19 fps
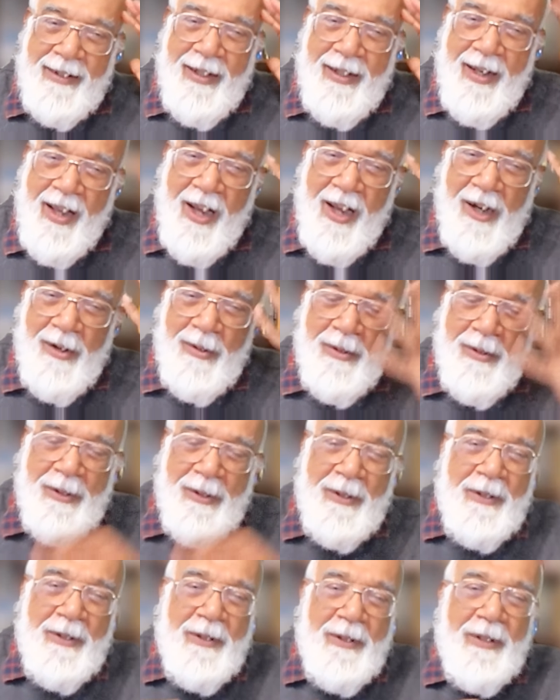now
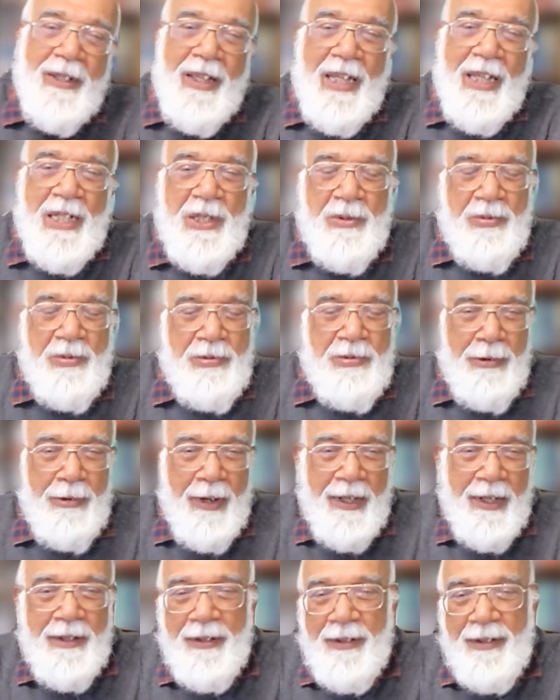is
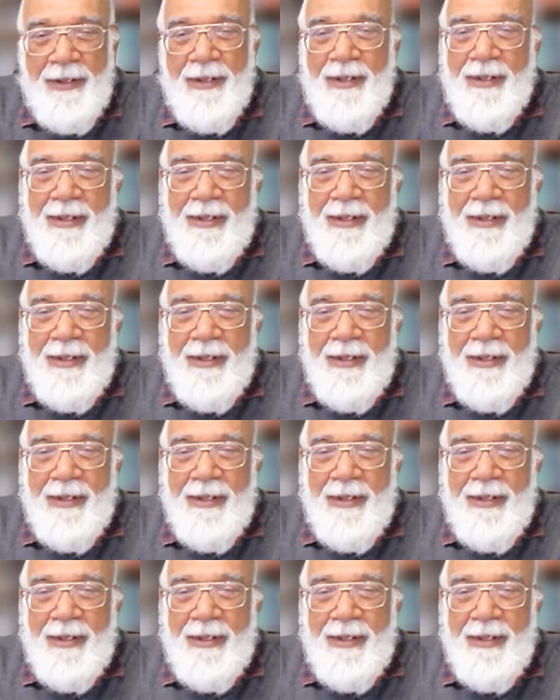free,